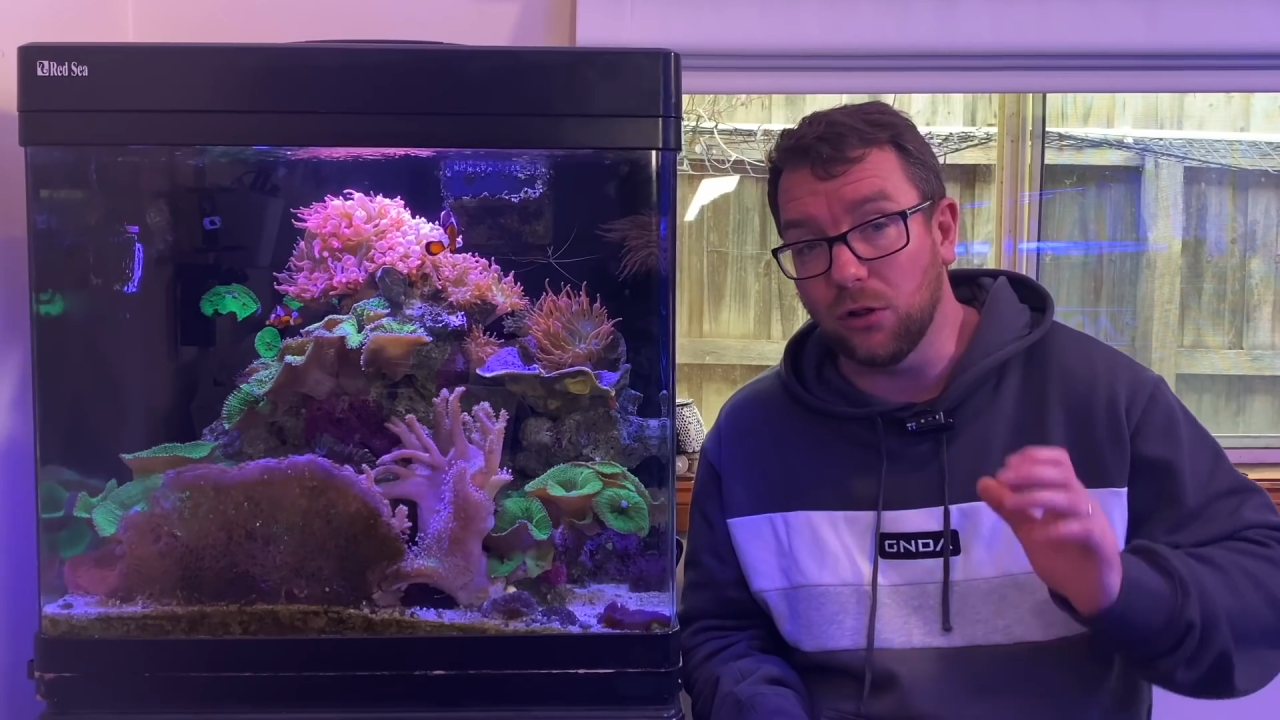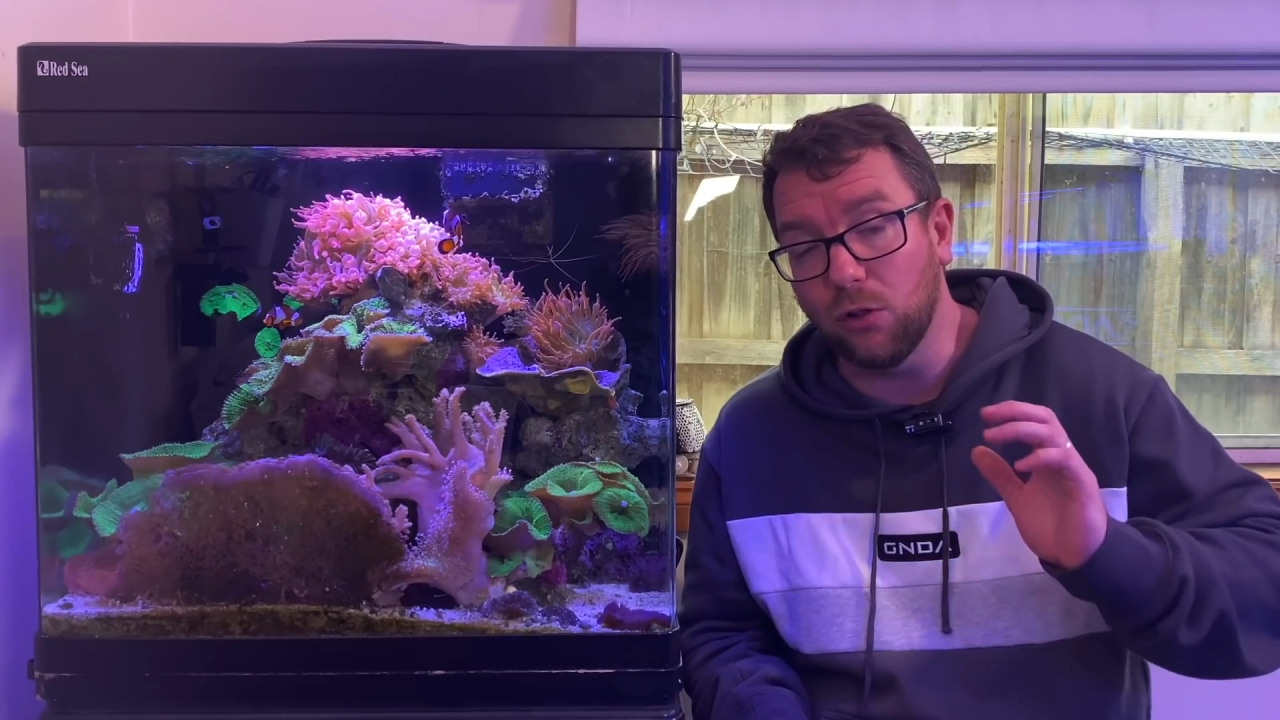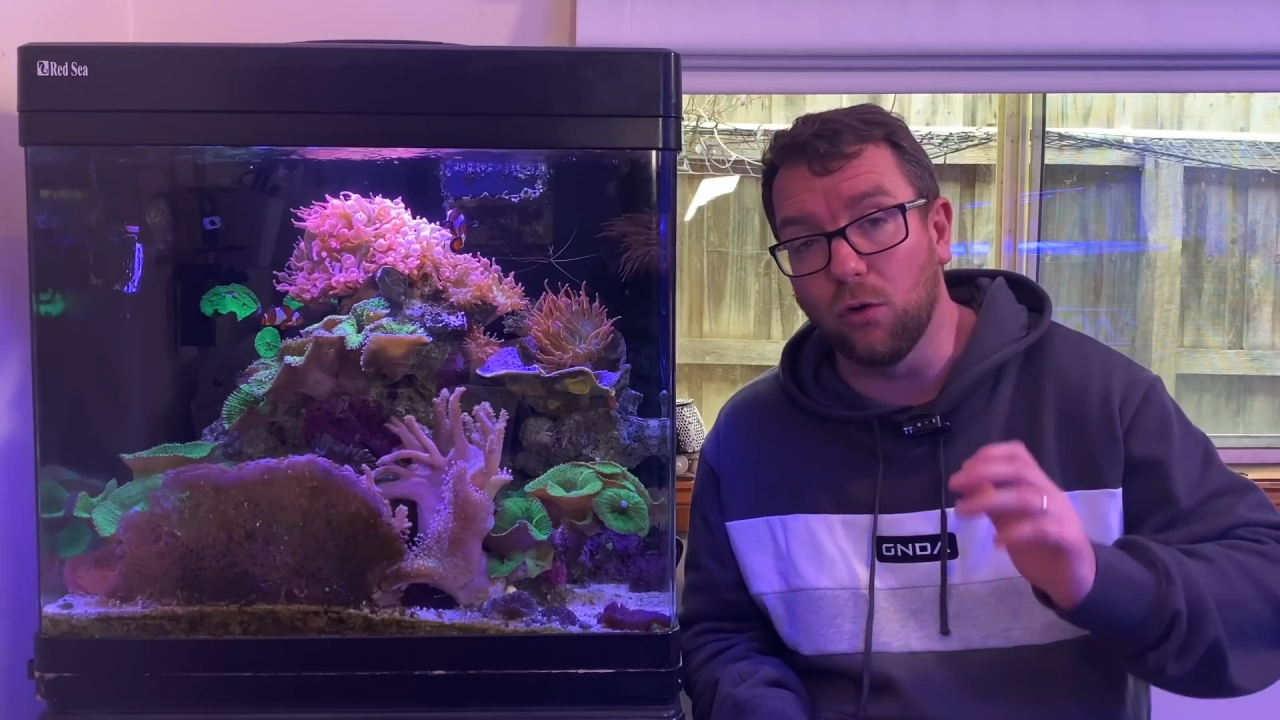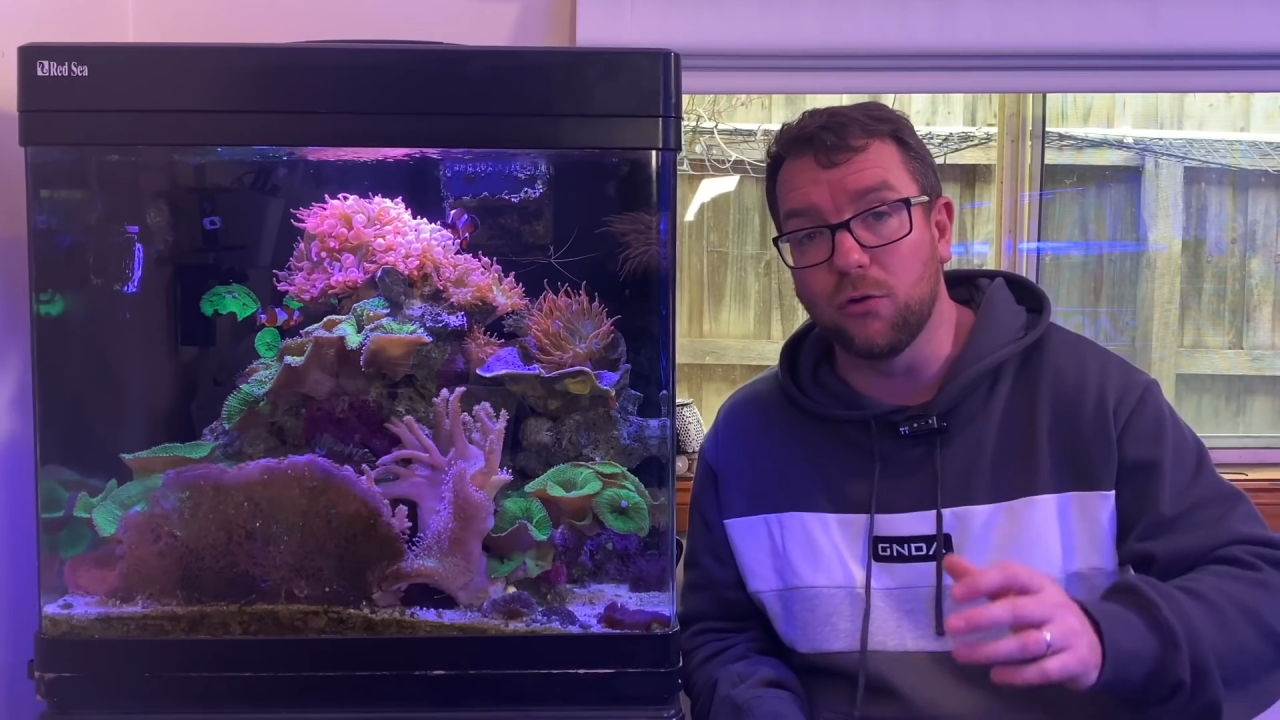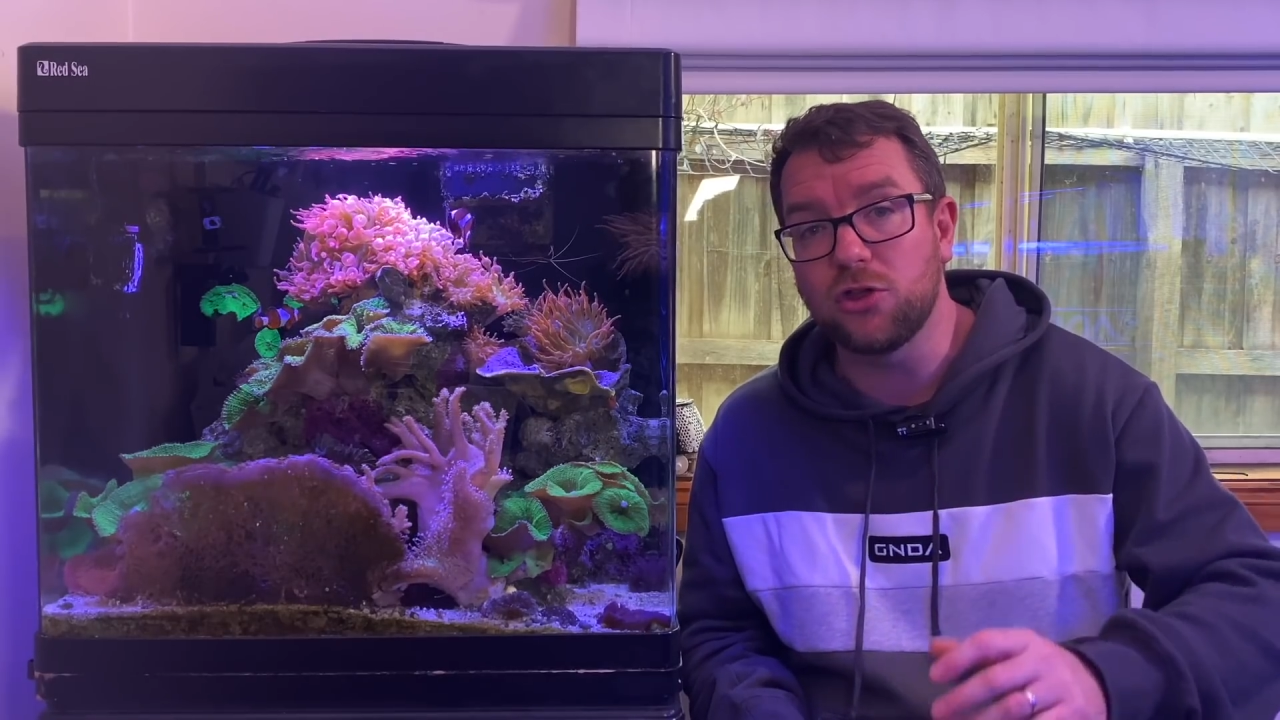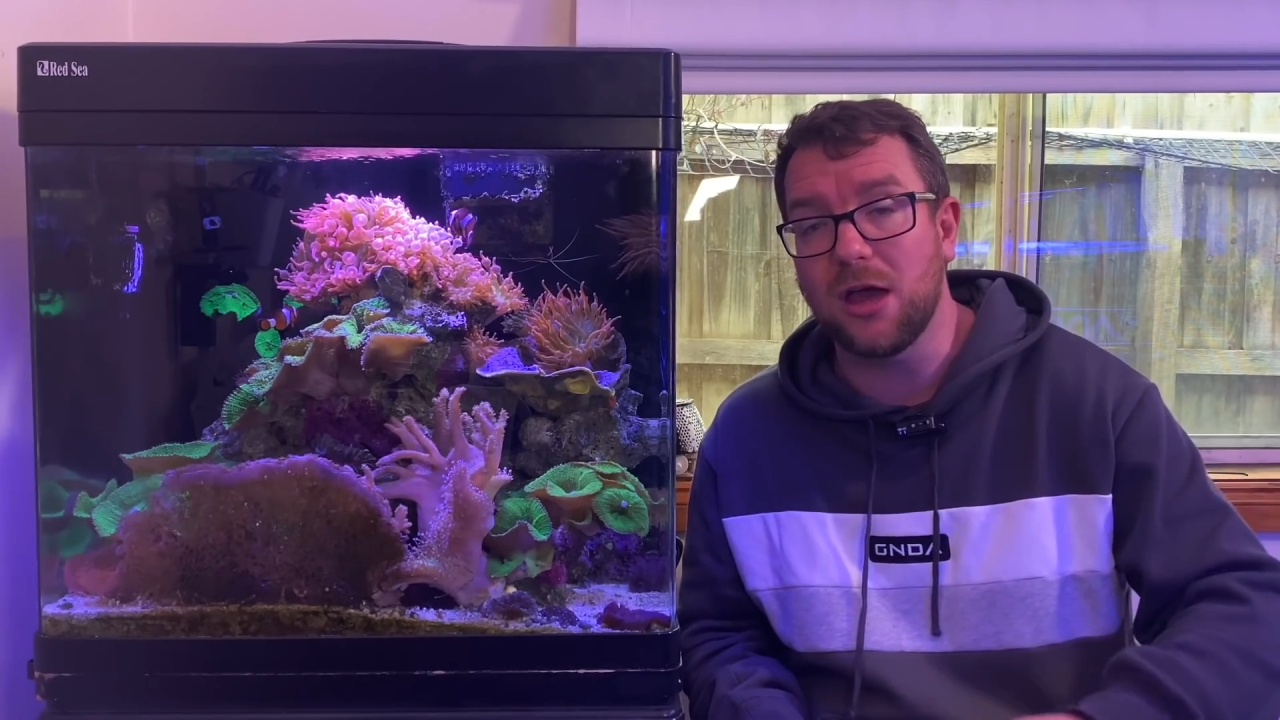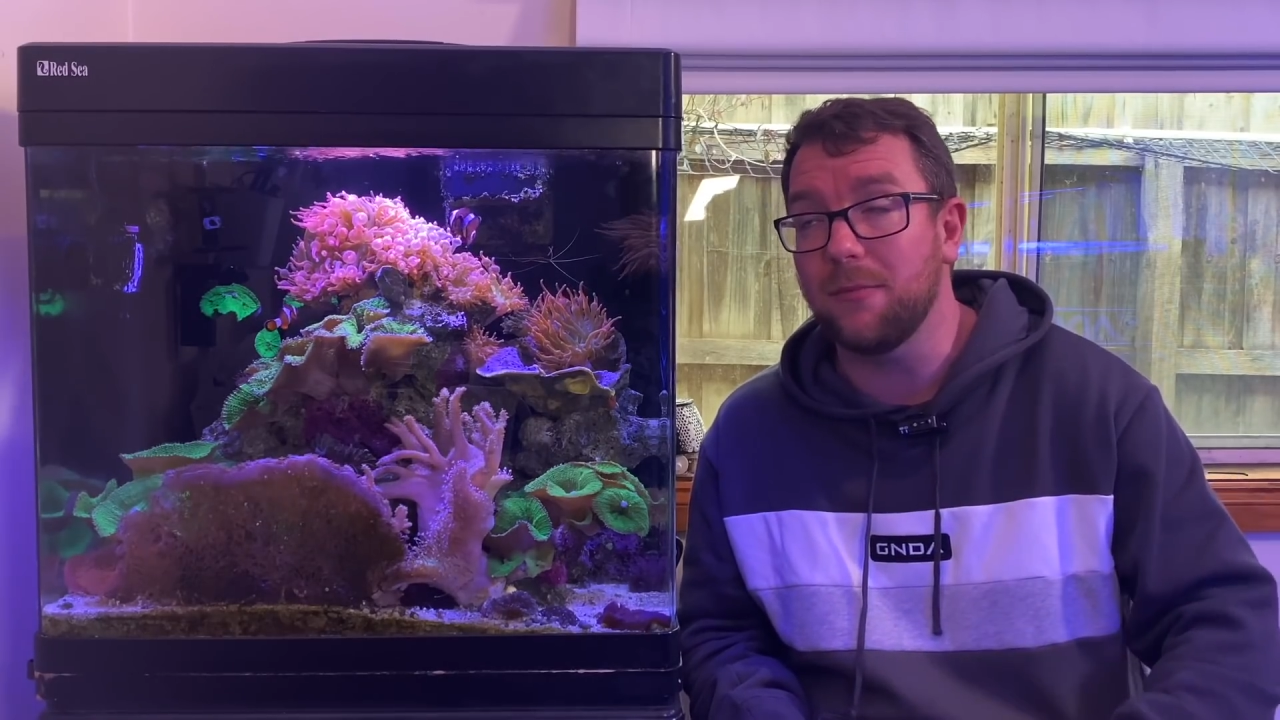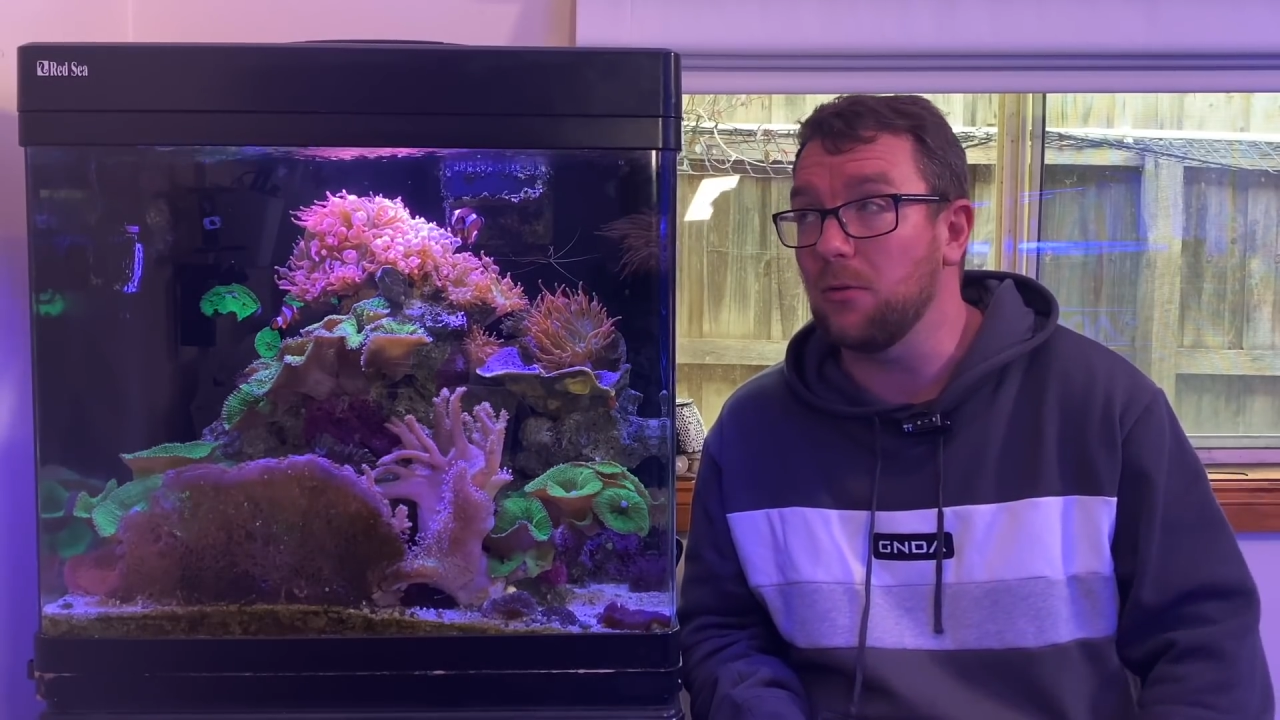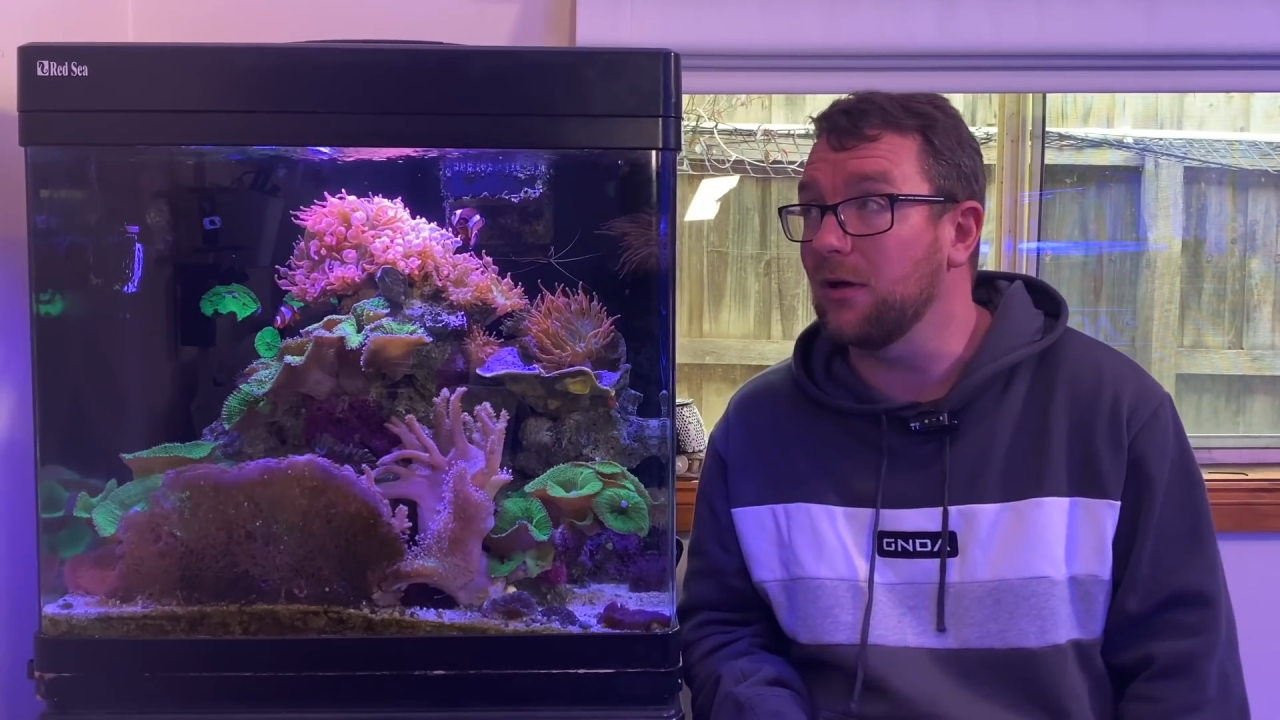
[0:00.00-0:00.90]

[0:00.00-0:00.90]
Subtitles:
launch at me.